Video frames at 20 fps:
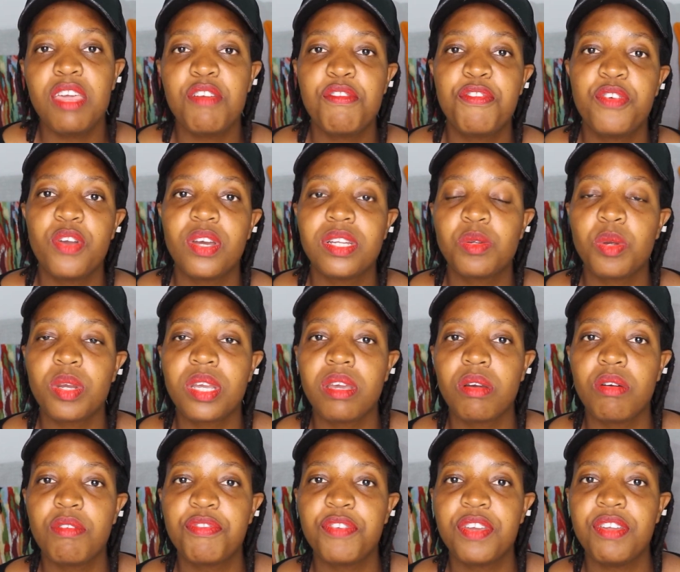If you are
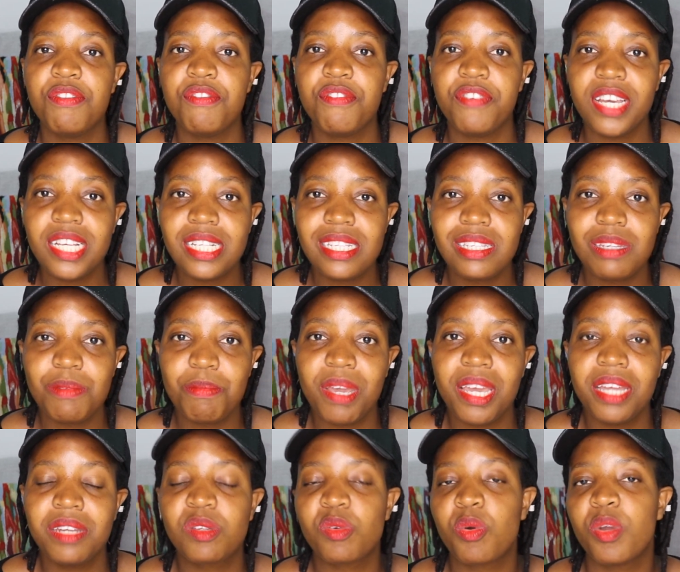talking of
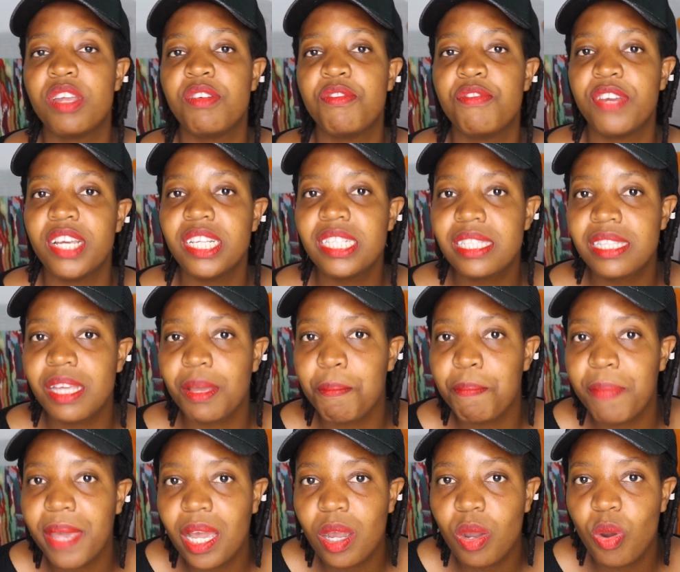investment or
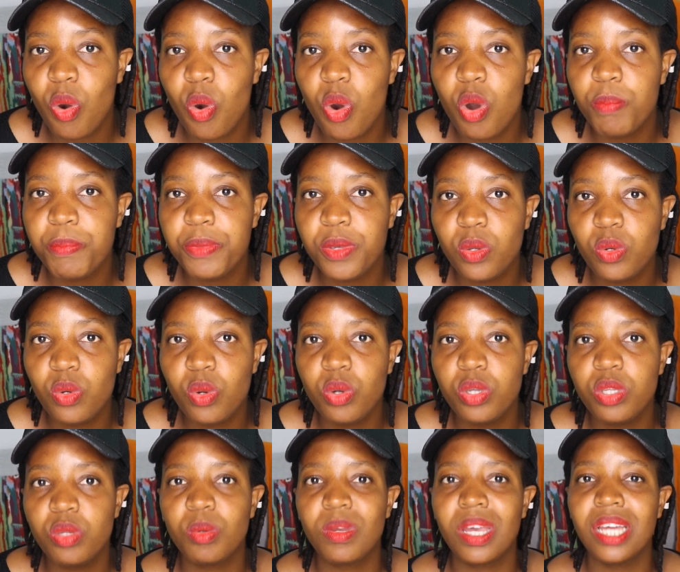investing back home, you
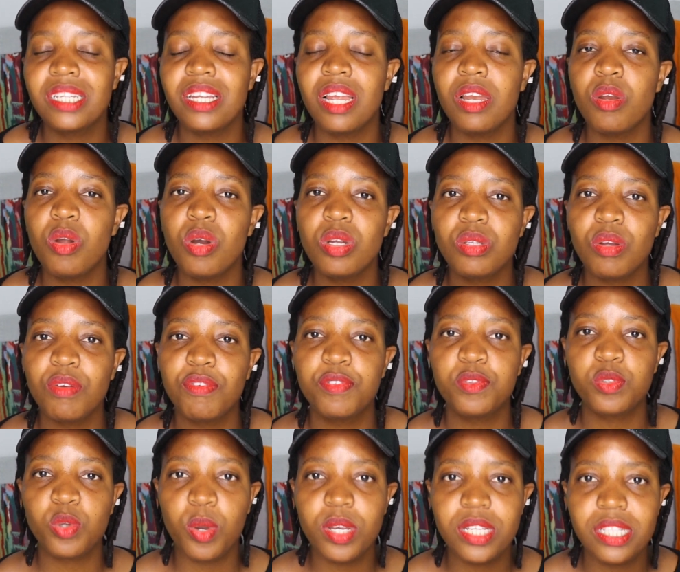know, you get a lot
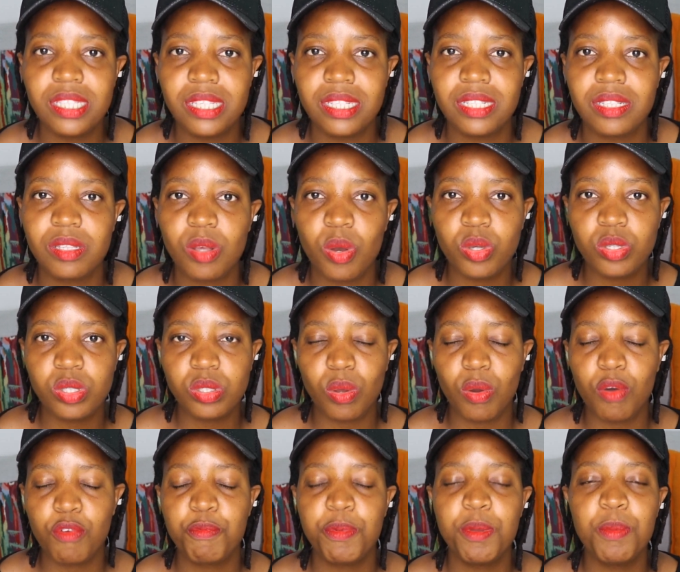of choices
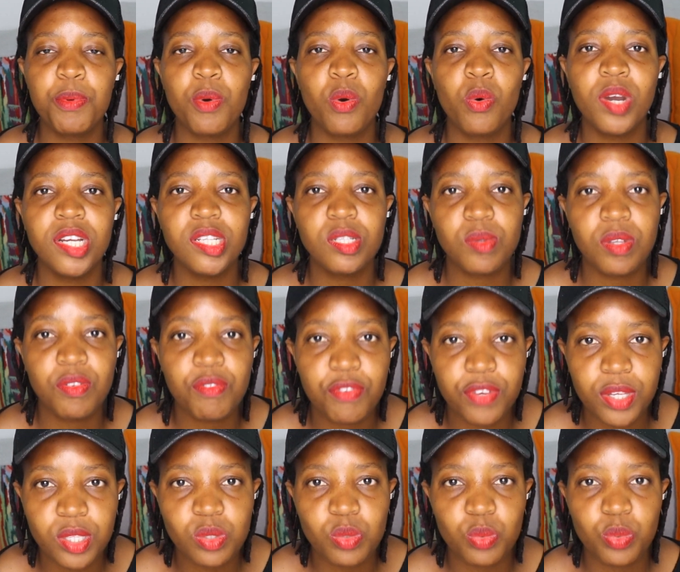also of people who want to
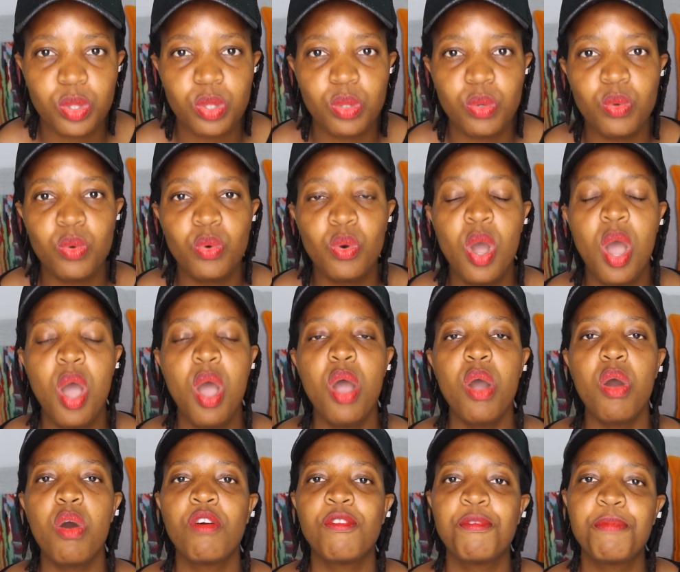invest with you,
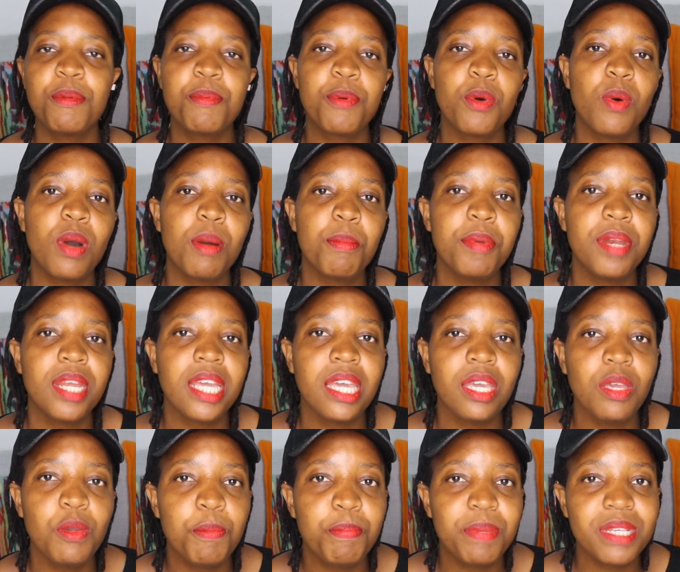of people who are
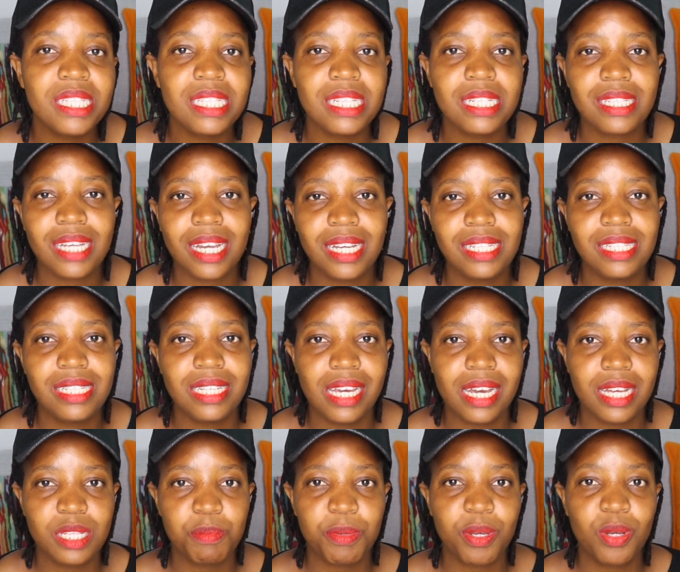bringing you business
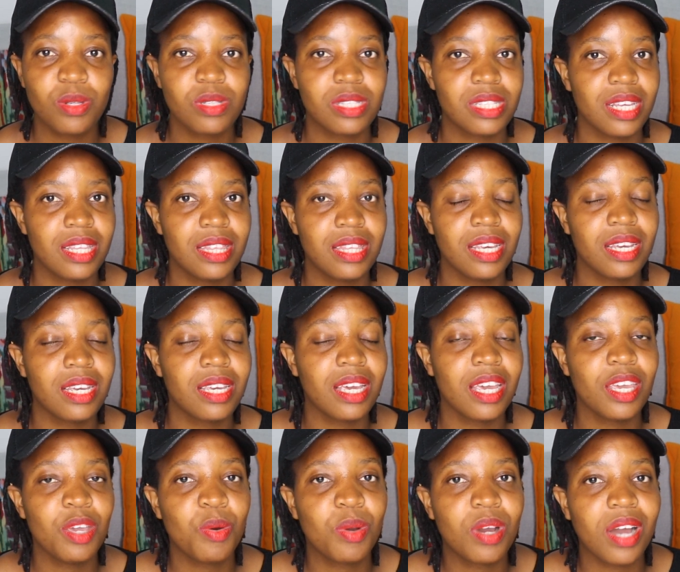ideas because they think
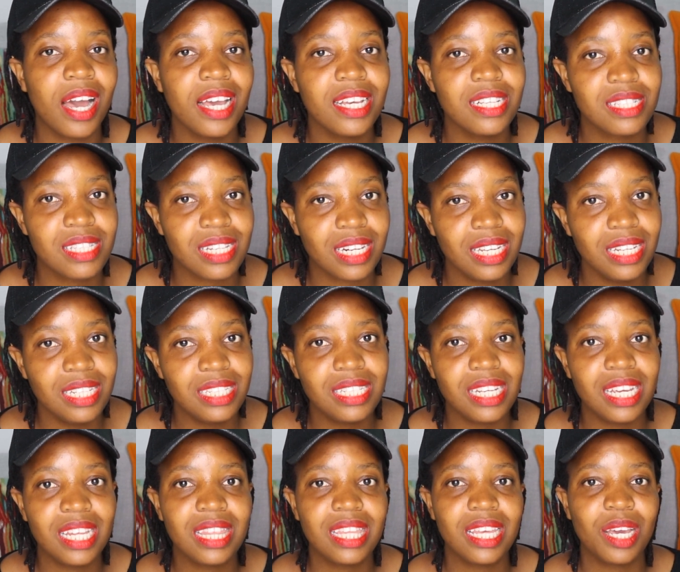your guy is rich
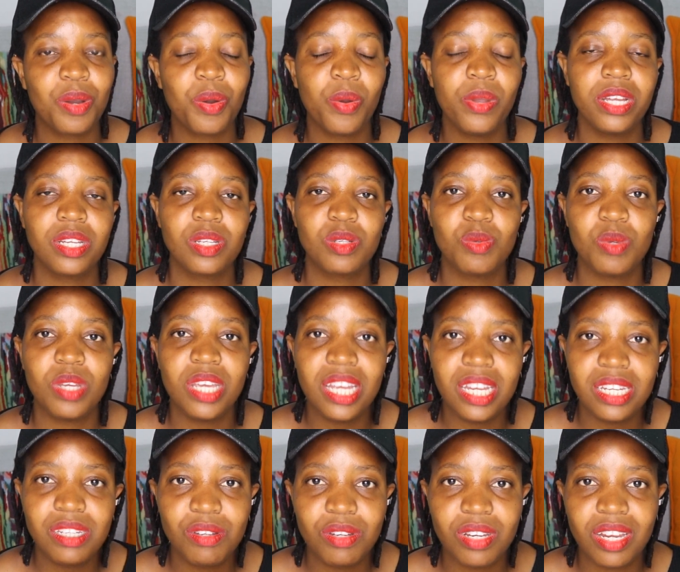and they're going to
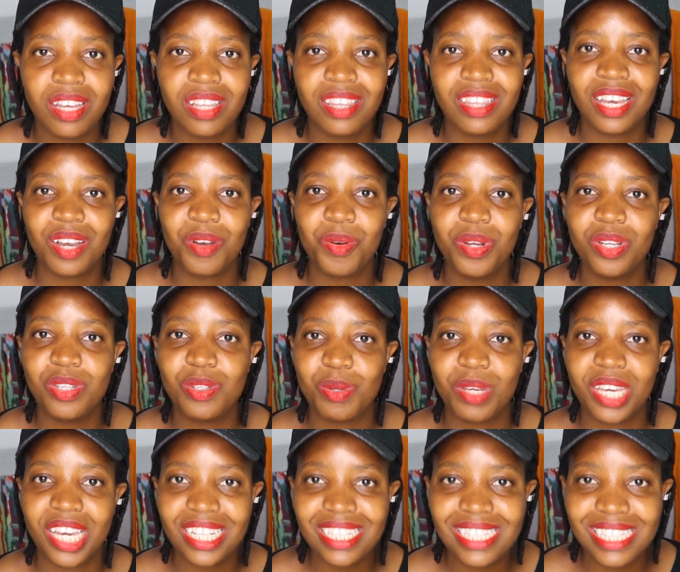eat and they're going
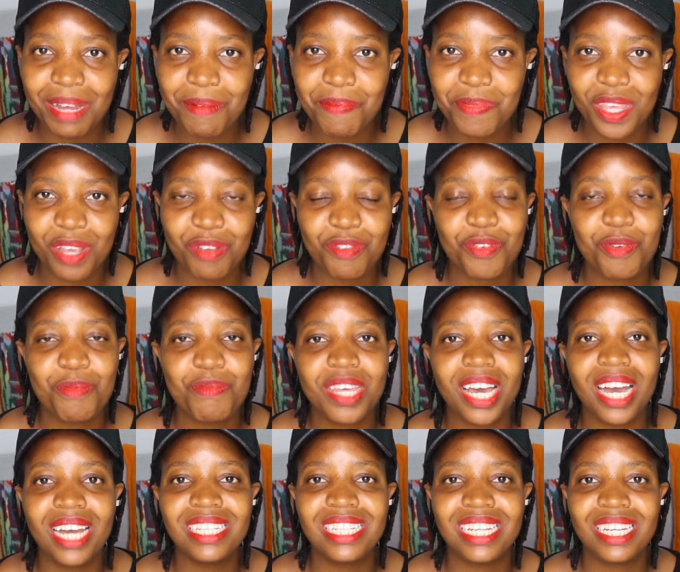to get something from
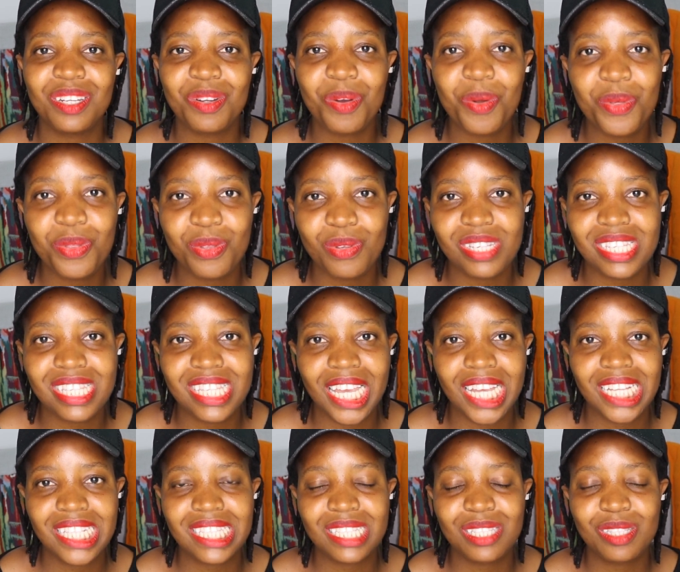that and all those
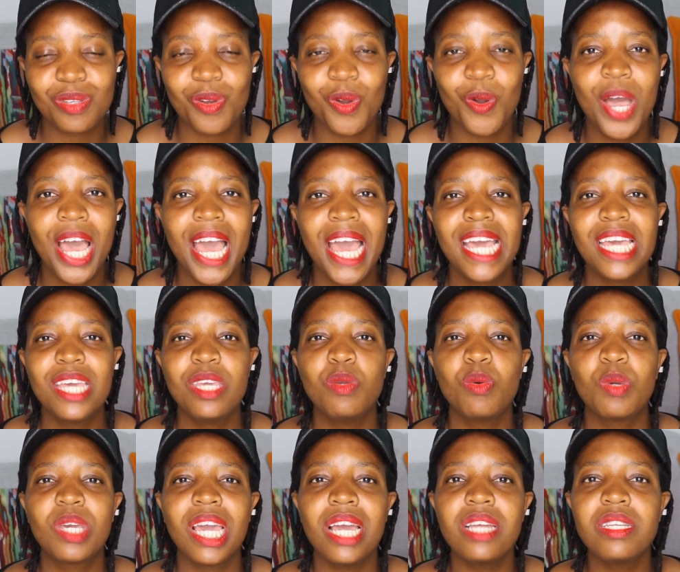things. So
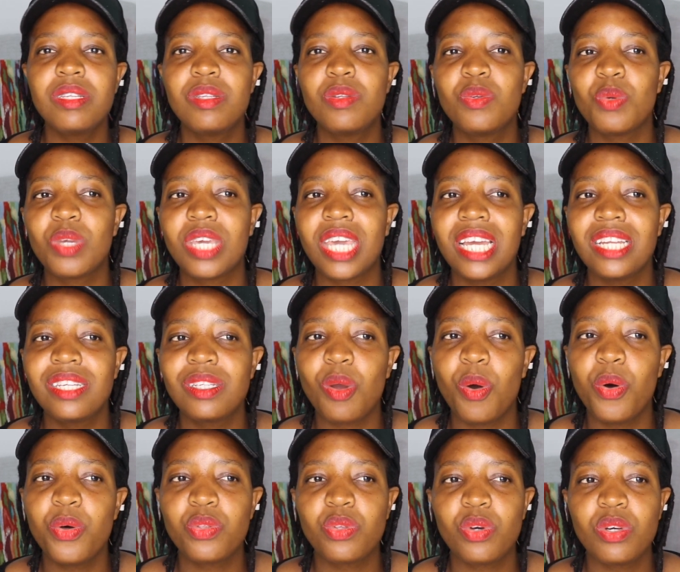you get to get
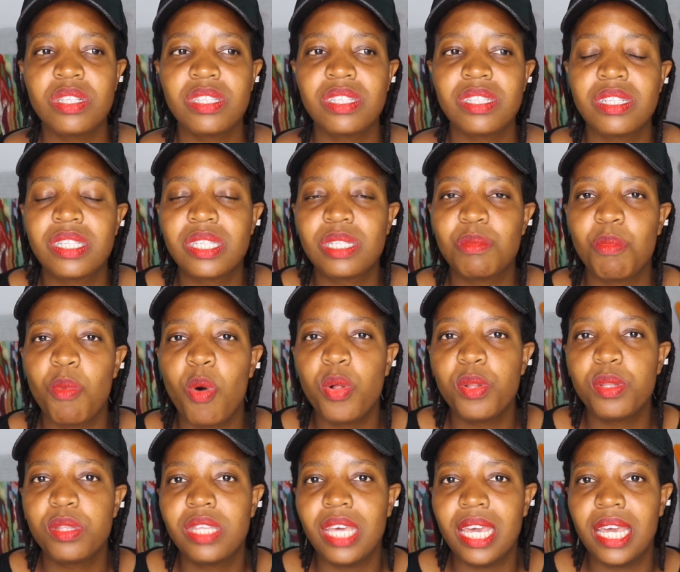all those
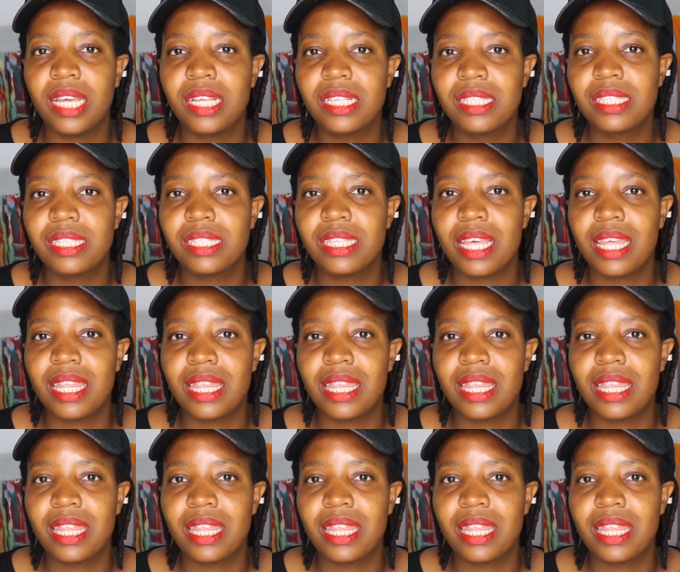small things